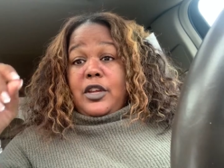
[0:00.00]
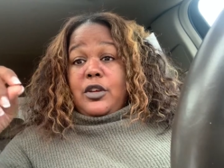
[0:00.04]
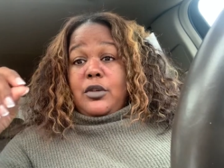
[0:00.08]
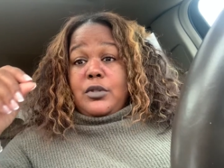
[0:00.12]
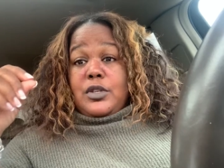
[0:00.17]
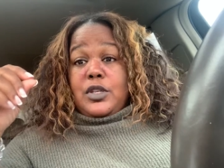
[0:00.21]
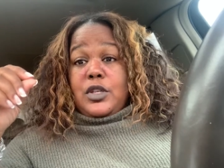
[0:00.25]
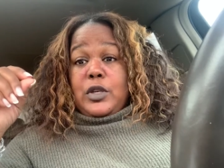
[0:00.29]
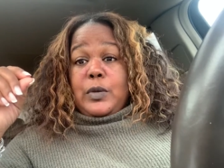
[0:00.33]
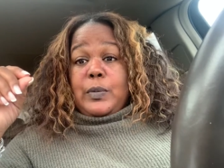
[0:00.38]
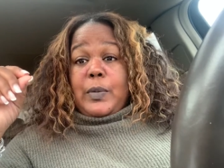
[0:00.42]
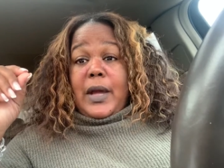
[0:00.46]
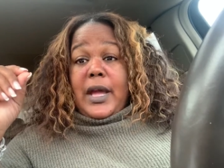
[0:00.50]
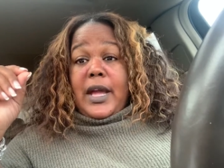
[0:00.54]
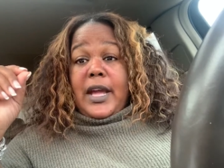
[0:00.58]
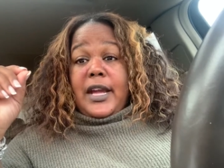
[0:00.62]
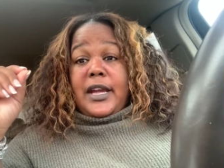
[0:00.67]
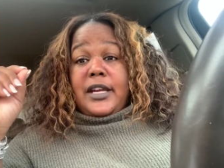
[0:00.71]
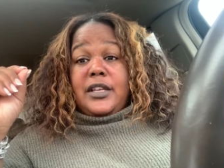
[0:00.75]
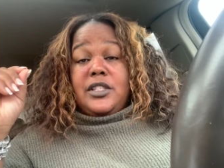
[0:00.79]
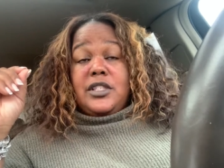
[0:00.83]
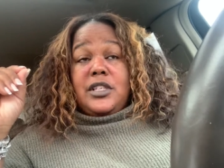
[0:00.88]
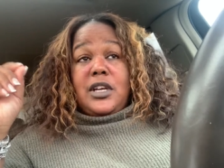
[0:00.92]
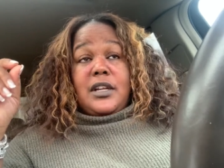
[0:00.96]
YouTube
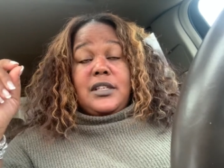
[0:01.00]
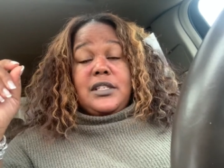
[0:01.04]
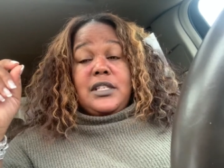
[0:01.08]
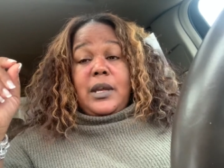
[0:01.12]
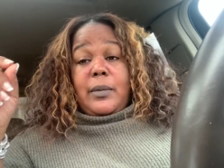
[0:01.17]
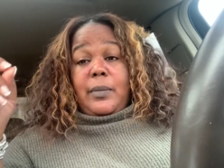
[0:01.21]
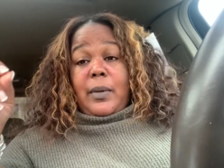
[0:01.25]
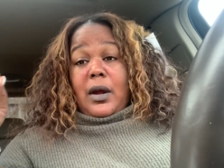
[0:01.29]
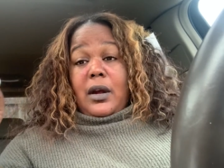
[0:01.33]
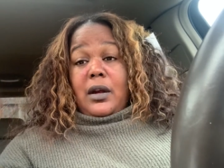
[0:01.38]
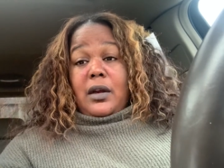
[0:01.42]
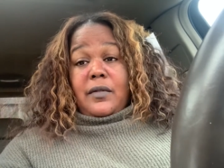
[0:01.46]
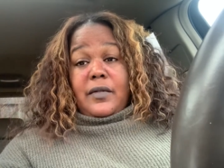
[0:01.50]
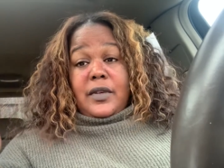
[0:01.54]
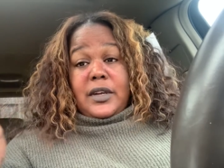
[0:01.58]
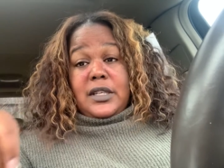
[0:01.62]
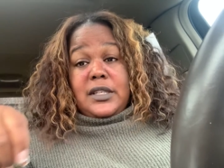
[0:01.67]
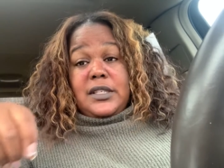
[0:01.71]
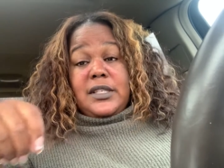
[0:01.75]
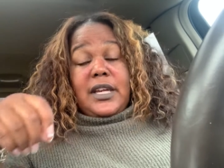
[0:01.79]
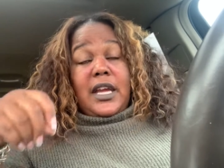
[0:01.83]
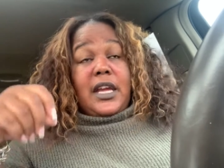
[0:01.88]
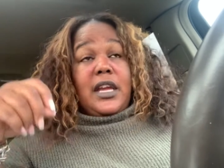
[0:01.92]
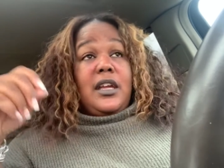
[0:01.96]
page, Shaunte Parker Real
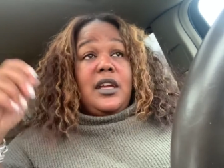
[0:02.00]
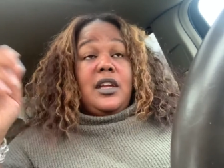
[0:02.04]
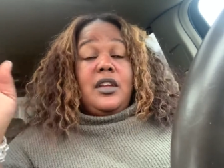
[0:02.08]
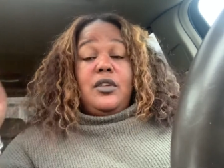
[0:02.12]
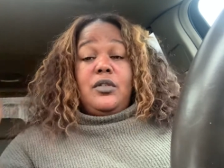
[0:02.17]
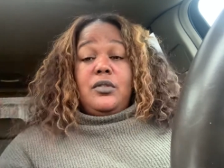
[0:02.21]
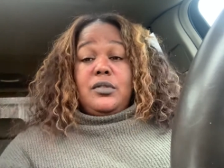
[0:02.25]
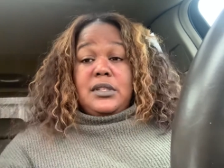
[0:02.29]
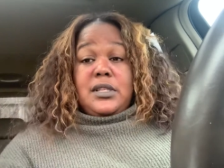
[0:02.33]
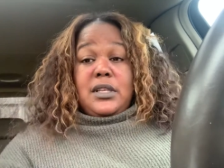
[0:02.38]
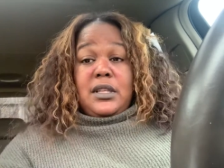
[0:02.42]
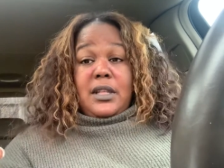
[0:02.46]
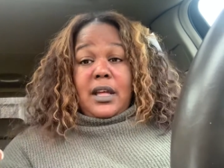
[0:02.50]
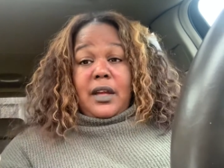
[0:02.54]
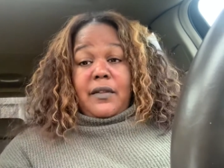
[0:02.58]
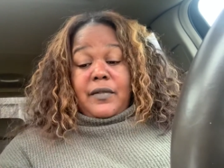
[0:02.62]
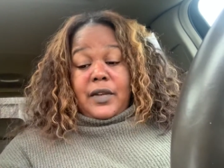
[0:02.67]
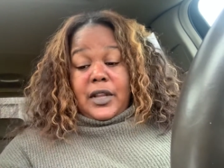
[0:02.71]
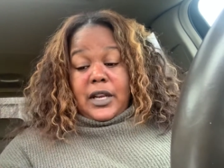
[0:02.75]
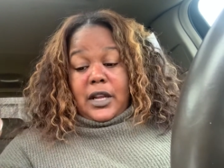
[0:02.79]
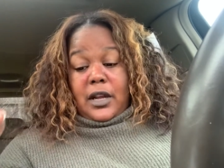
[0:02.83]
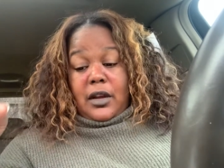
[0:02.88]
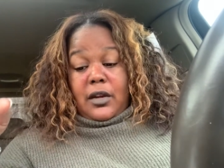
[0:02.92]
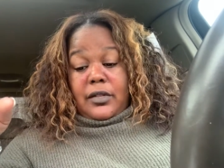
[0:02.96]
Estate, and you'll see that
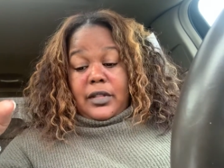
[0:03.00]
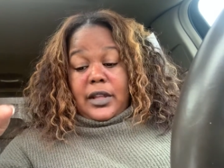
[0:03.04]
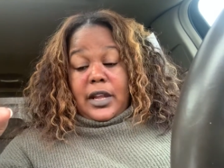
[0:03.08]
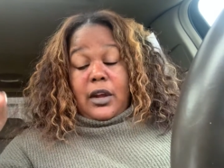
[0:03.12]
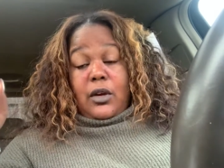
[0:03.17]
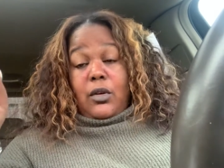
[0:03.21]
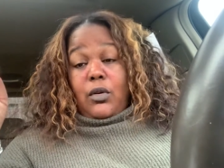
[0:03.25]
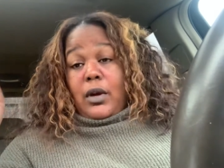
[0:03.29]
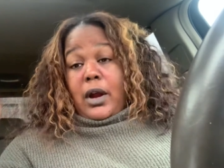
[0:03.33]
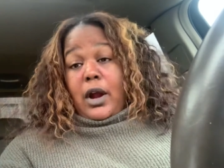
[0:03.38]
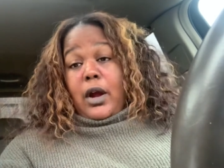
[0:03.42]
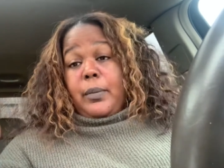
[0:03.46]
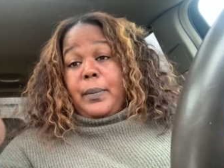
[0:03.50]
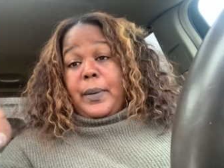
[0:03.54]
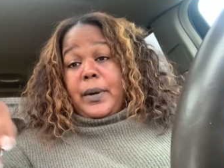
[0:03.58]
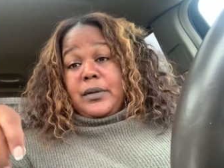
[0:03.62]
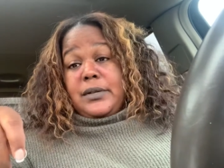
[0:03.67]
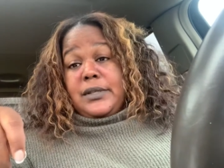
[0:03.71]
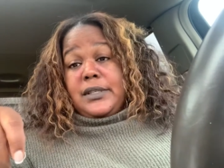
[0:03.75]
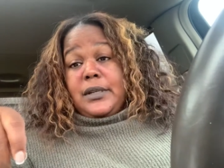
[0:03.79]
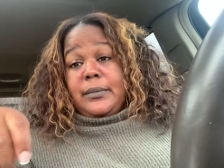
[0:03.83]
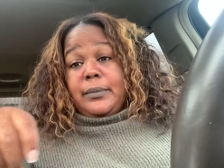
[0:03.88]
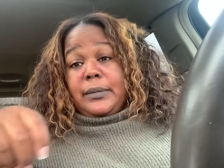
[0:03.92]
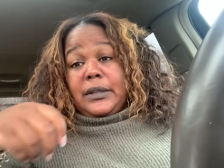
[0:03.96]
video there, or I'll
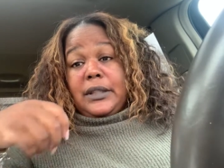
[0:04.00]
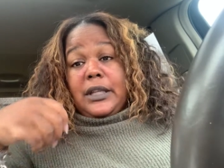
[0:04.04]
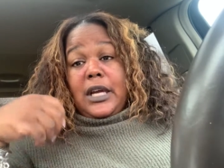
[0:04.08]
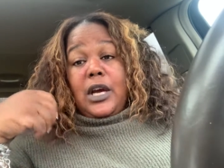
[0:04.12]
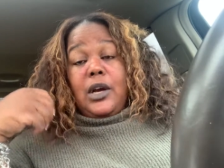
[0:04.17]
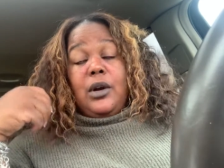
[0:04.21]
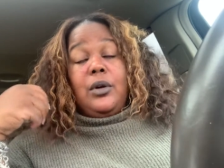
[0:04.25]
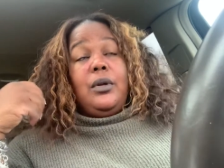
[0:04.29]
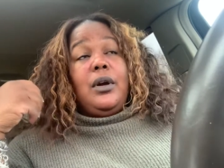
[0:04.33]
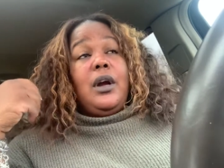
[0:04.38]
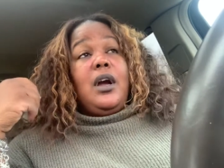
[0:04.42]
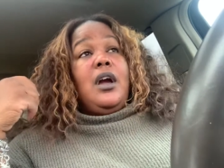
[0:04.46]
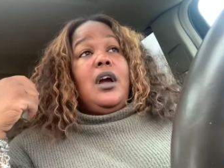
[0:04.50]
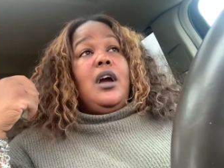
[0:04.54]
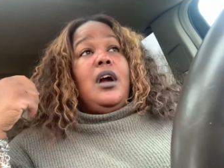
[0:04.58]
post it below